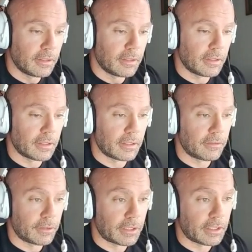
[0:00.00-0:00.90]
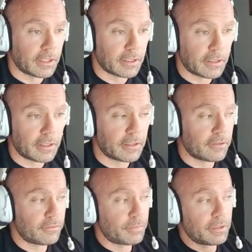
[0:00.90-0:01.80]
I got caught. I
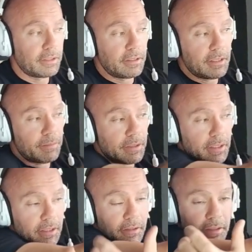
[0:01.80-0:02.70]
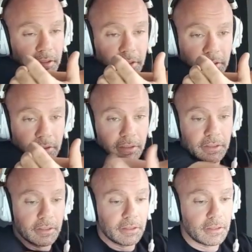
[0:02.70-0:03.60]
was pretty deep in that thing
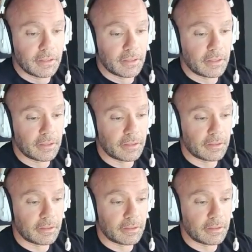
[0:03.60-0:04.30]
and